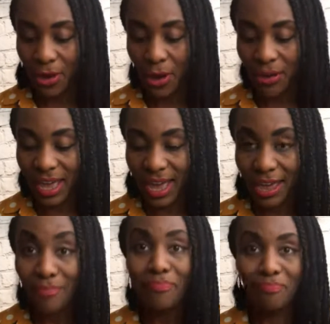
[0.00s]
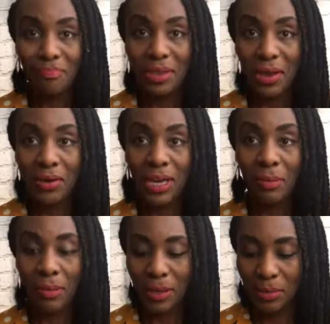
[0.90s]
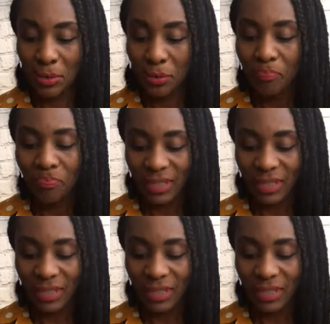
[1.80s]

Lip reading: Okay, my people.